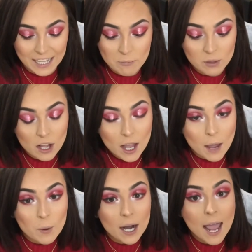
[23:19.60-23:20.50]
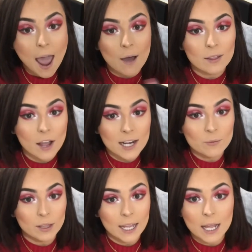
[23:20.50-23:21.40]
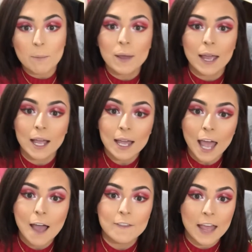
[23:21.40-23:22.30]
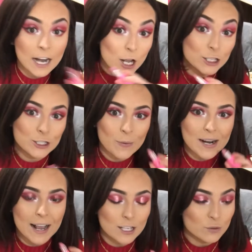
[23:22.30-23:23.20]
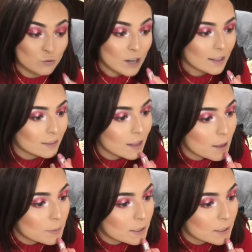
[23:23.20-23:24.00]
lip look. I wanna outline with like a pink and then do a nice red lip.